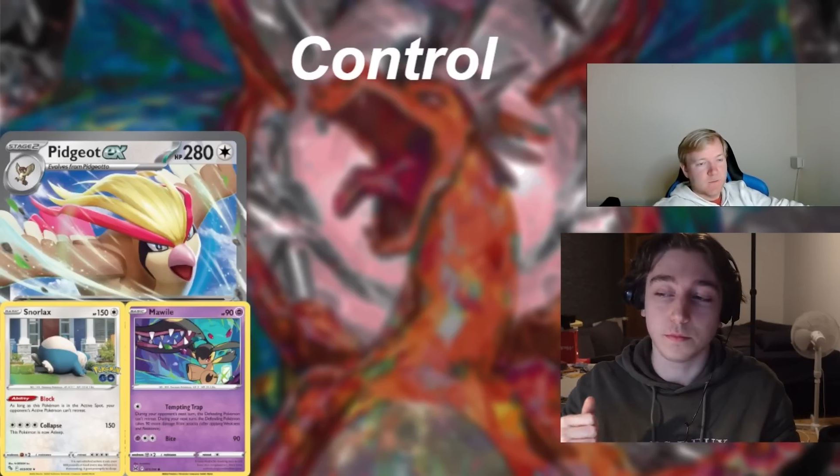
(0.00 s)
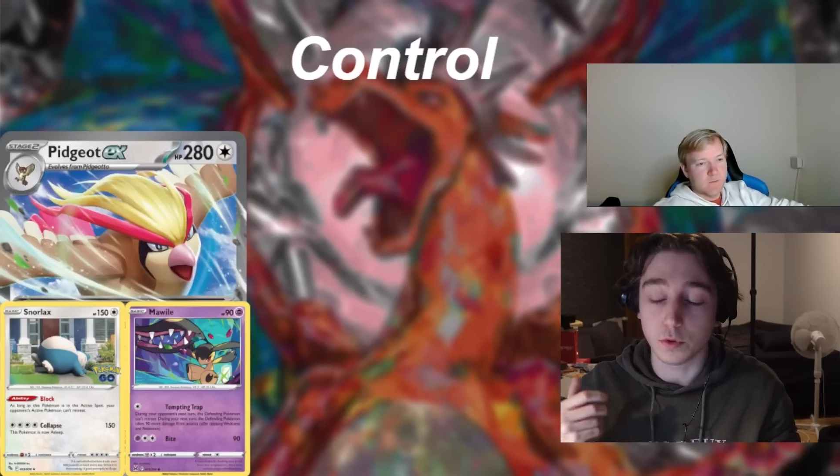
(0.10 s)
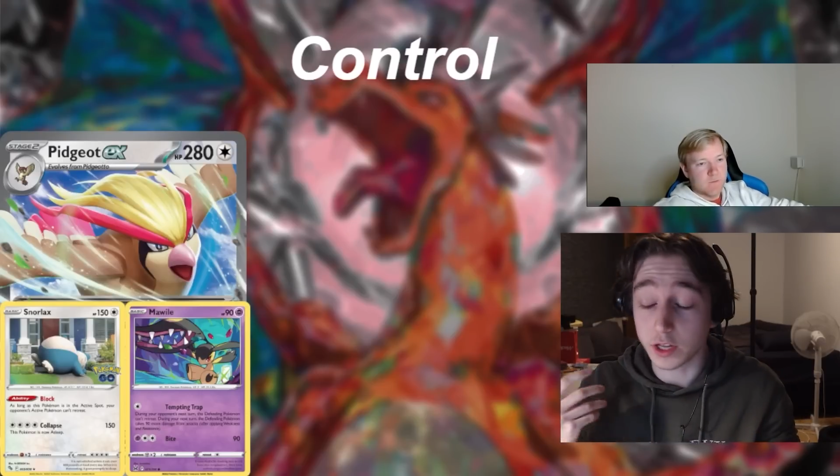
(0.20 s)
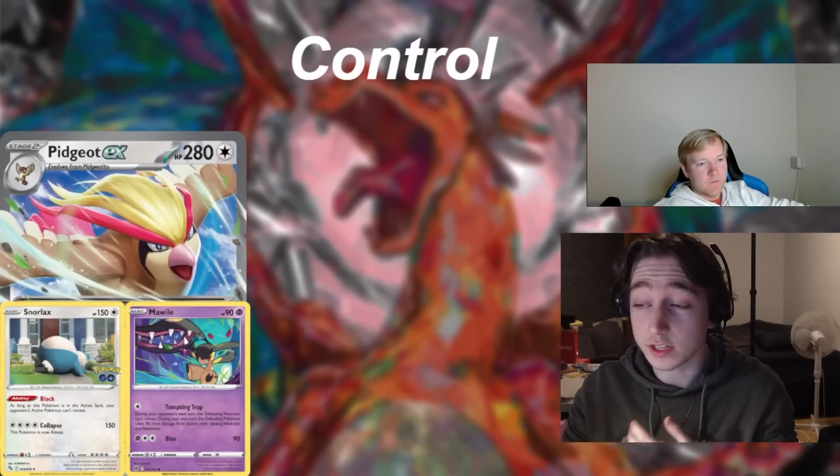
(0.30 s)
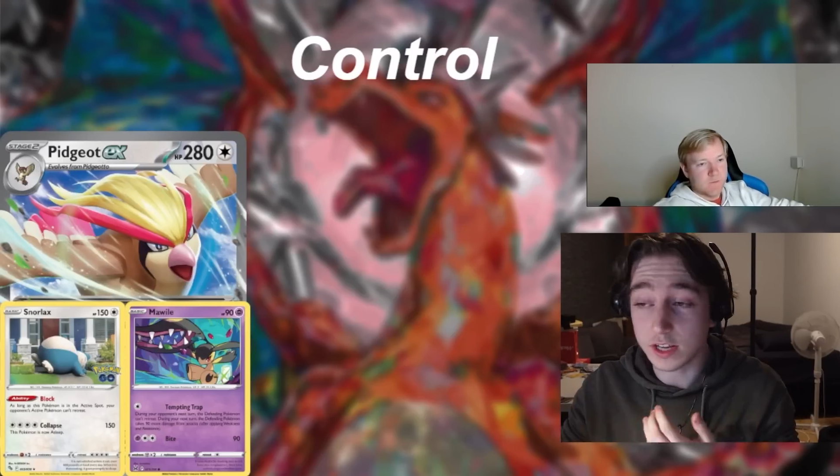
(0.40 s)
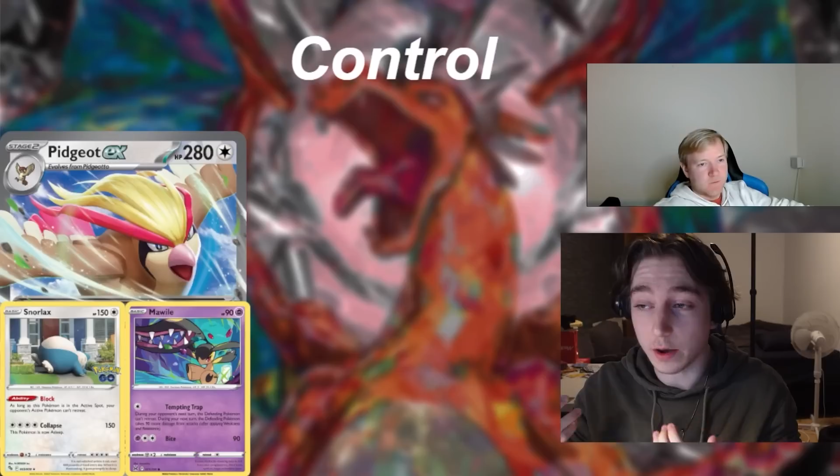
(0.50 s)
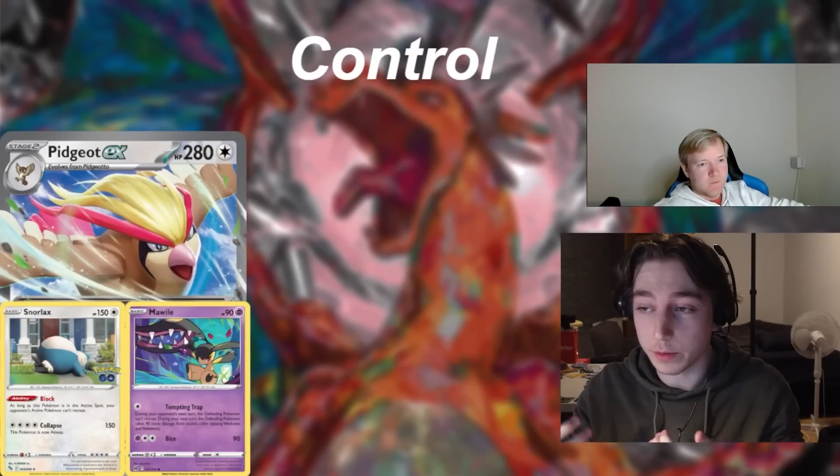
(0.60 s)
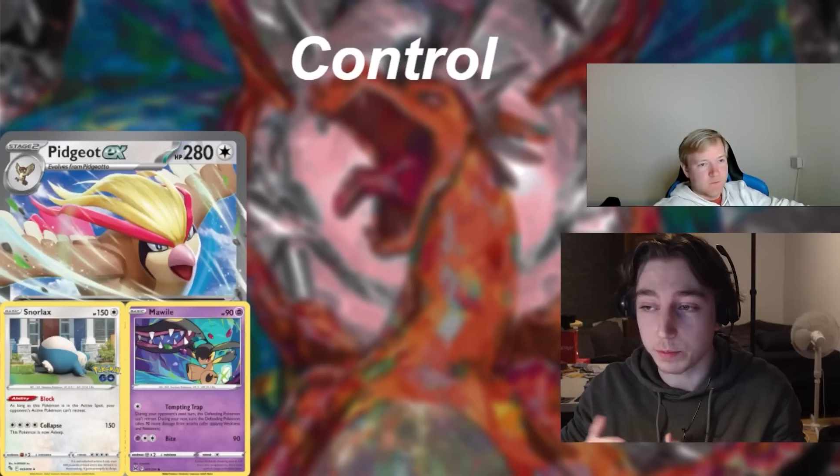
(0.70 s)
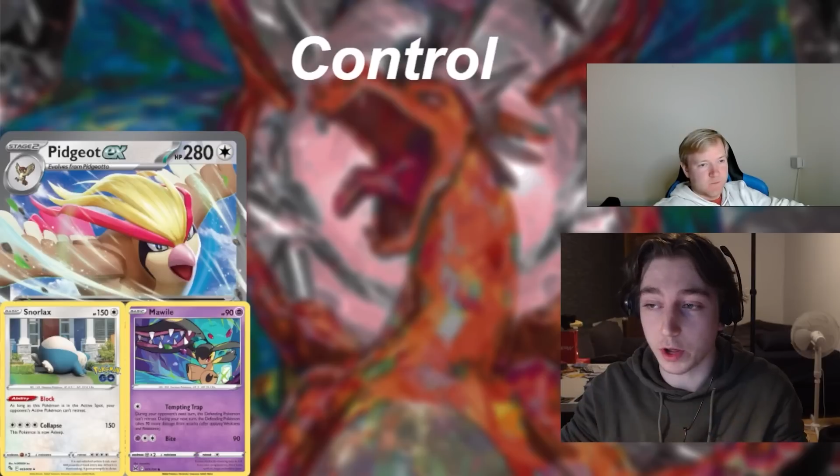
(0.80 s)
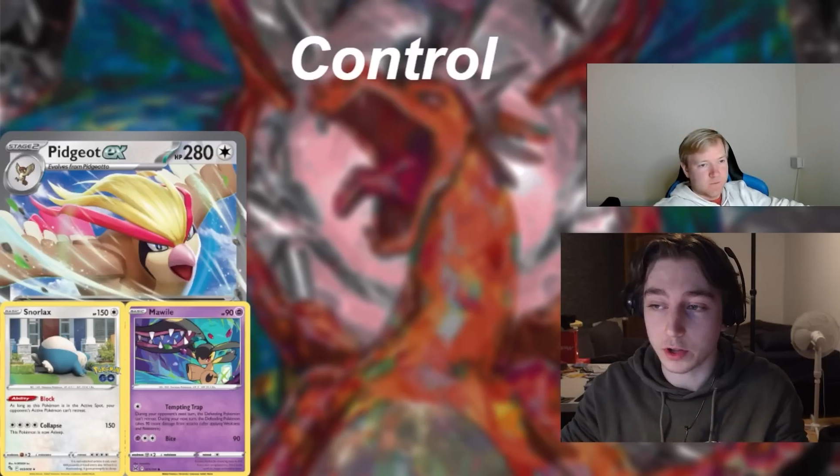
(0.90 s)
we can start
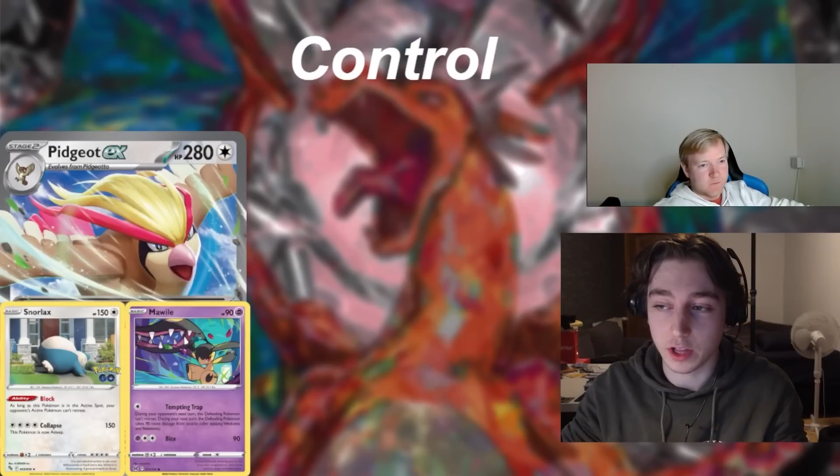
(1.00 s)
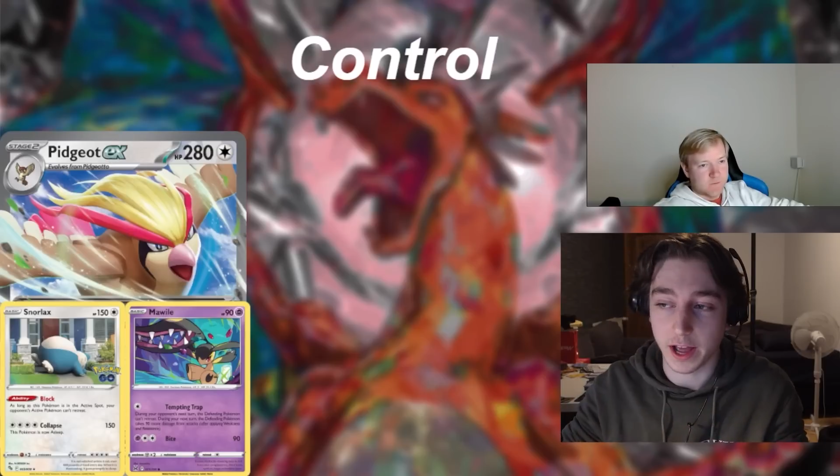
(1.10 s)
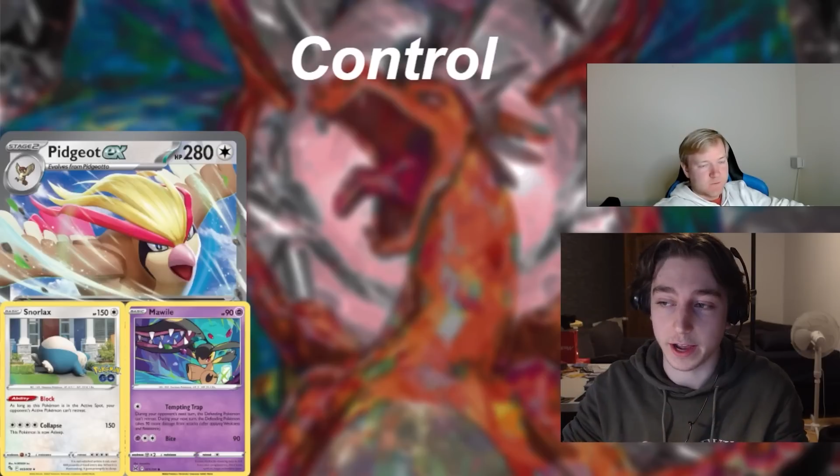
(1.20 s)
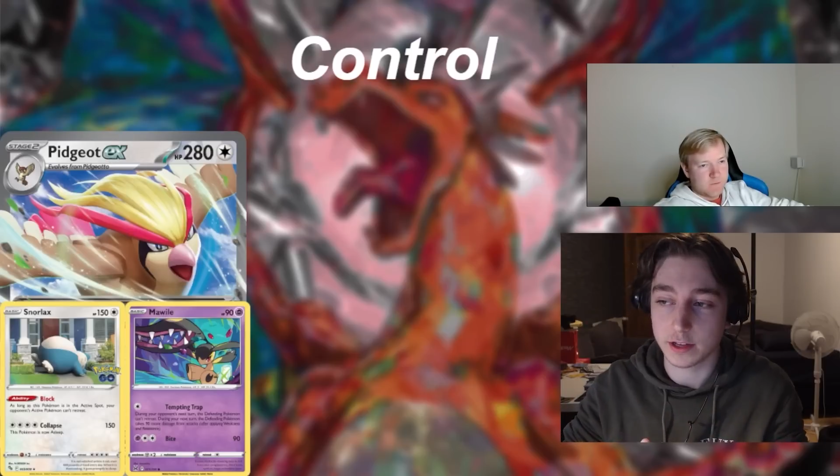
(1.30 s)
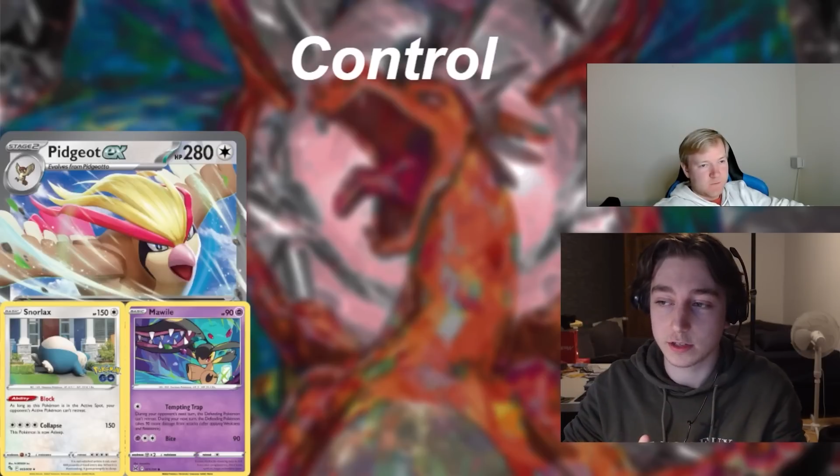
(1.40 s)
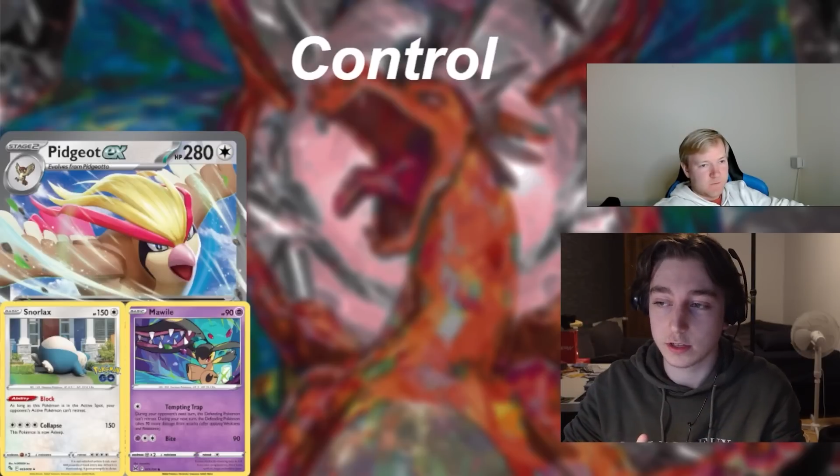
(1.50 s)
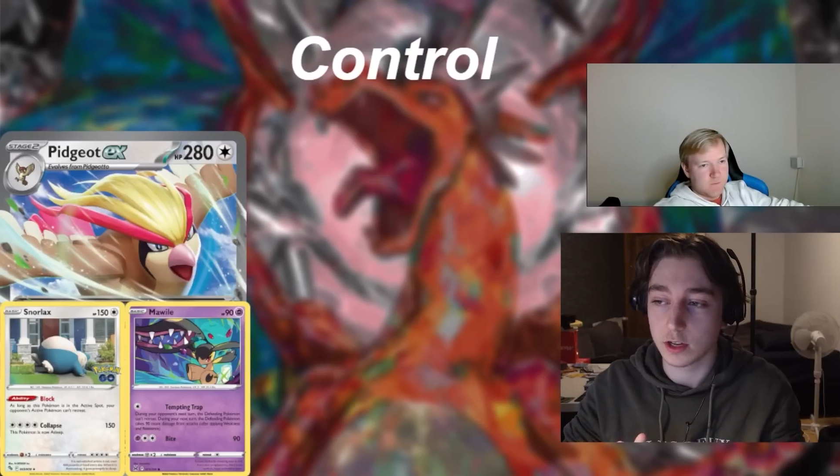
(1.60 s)
with Blocklax.